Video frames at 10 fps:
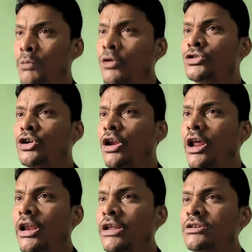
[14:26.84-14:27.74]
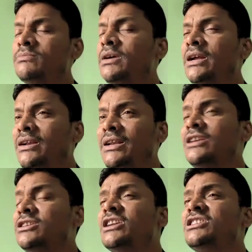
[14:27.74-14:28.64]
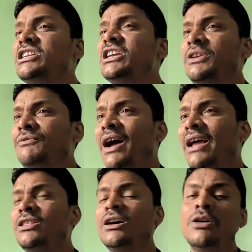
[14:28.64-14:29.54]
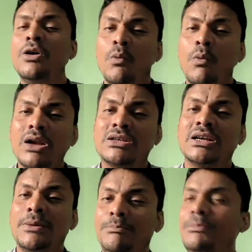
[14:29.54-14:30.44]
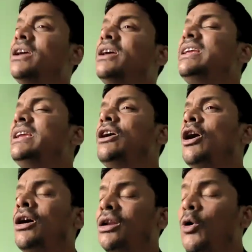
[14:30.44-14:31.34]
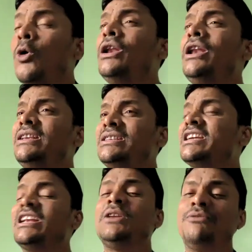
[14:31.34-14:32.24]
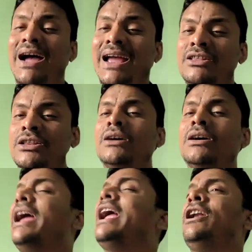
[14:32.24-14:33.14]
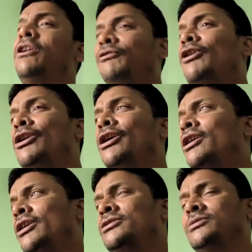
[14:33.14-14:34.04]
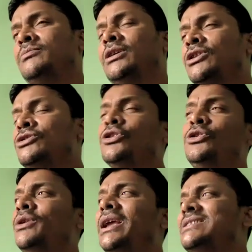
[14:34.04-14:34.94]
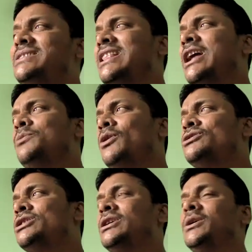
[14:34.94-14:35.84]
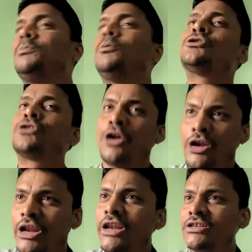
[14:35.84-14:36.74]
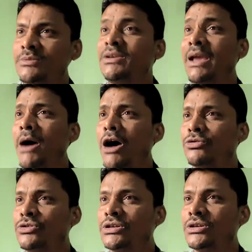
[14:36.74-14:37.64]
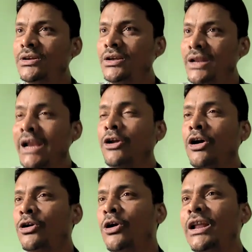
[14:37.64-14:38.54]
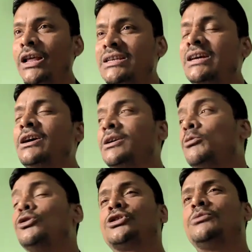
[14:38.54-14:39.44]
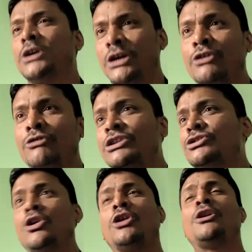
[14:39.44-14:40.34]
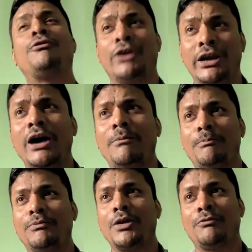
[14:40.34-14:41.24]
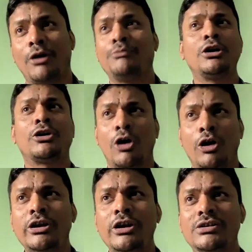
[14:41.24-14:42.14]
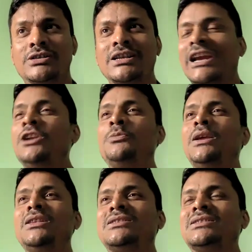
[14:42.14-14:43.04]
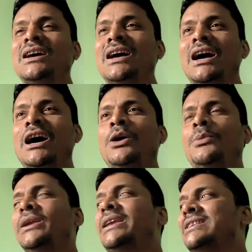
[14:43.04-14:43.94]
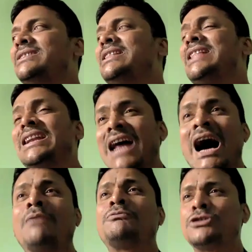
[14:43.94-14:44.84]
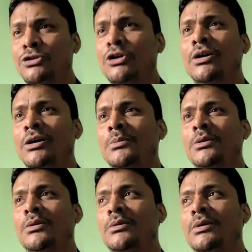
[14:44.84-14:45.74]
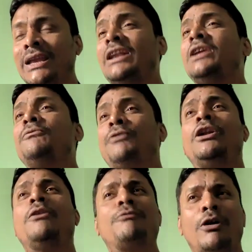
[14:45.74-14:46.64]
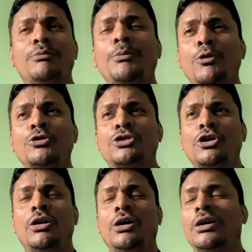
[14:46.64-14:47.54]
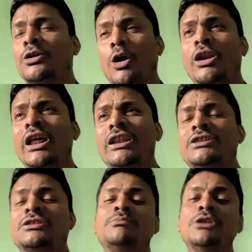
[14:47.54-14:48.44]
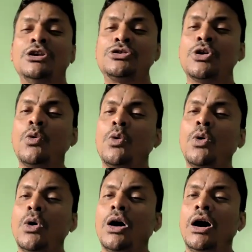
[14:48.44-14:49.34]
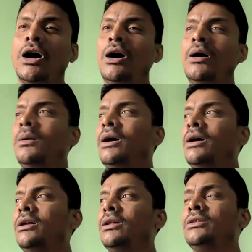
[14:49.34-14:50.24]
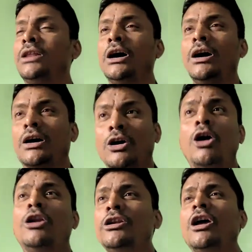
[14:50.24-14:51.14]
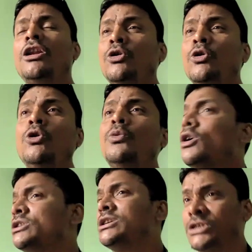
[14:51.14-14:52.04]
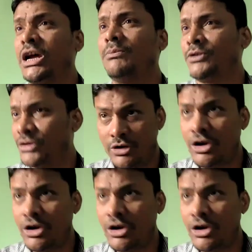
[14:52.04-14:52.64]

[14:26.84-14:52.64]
Post-colonialism does not signify the what? Merely or only signify the end of colonialism. So you can say that what post-colonialism came out, right? Or called as most of the countries got the freedom from the colonials. It means we can say that after getting freedom from the post-colonialism, so the colonial rule was stopped.